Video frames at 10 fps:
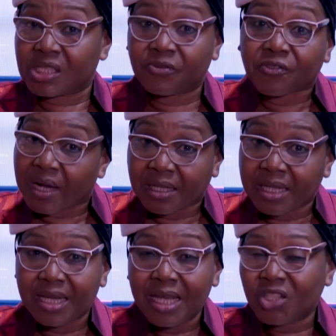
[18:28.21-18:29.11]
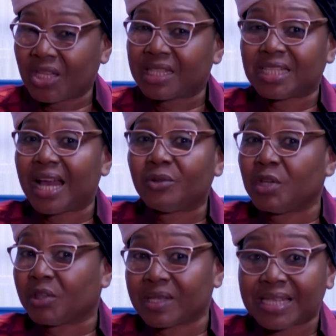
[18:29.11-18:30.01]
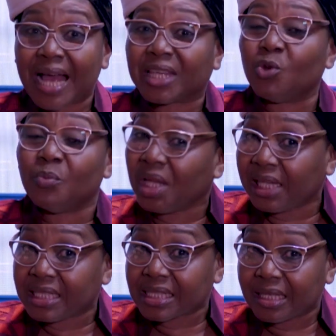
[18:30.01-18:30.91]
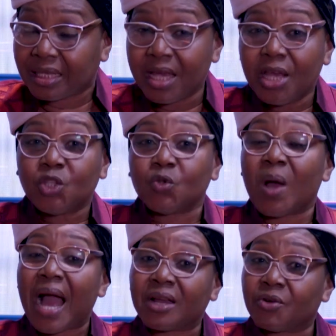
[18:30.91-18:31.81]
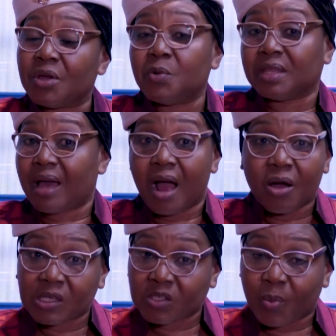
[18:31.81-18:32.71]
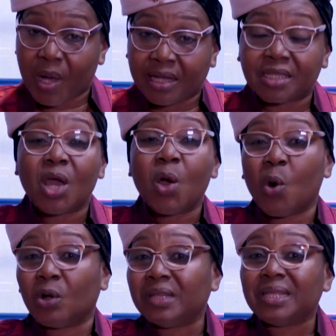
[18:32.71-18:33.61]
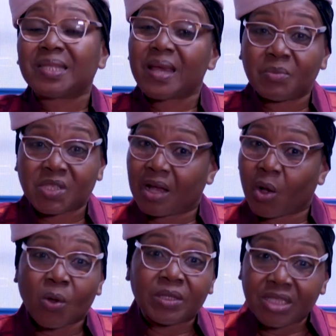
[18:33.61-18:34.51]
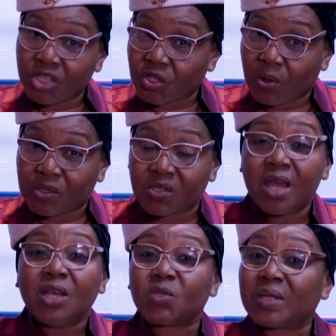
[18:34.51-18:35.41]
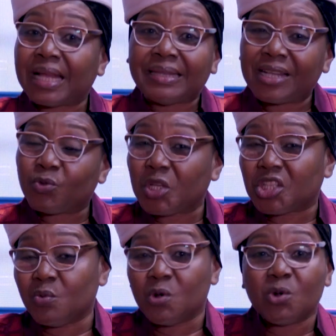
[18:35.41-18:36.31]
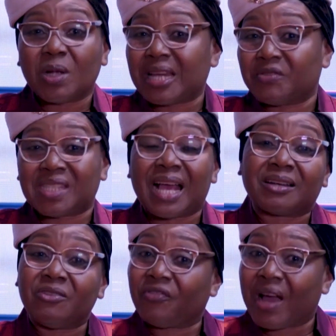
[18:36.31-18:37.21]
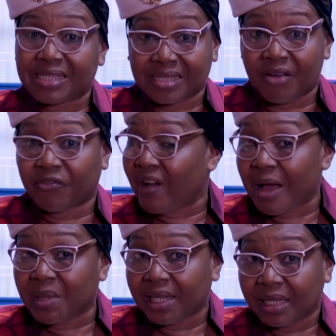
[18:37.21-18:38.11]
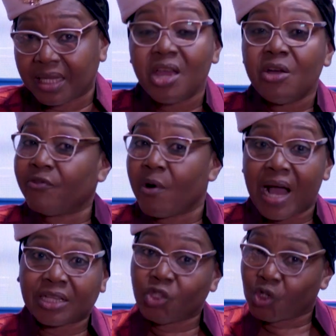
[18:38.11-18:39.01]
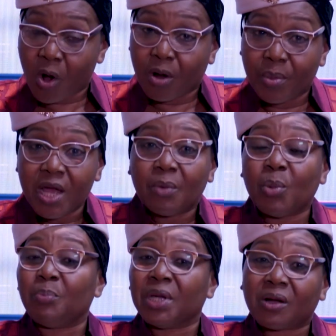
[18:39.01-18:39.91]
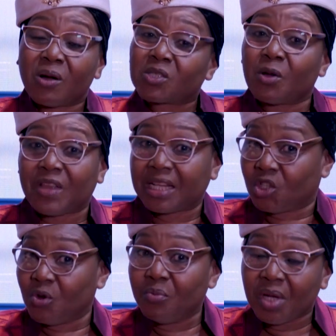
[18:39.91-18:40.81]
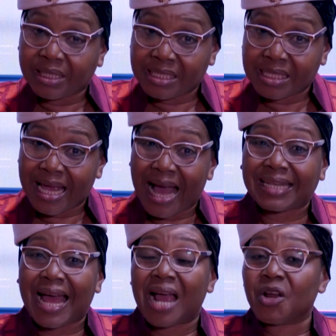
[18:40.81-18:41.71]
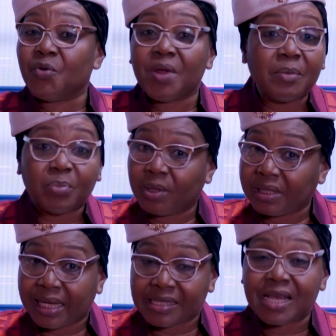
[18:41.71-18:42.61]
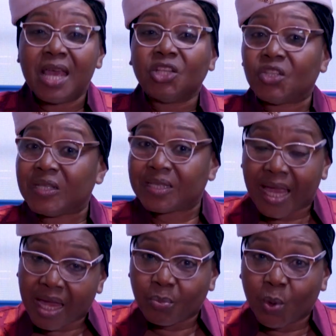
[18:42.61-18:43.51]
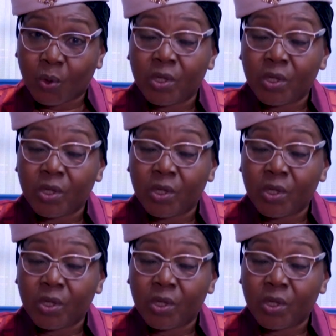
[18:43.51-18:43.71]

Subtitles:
friendly. She has shared with us her humility to agree with her husband on the terms and conditions so that way she would not have sacrificed her family for her job. But because of that humility and agreeableness, she is able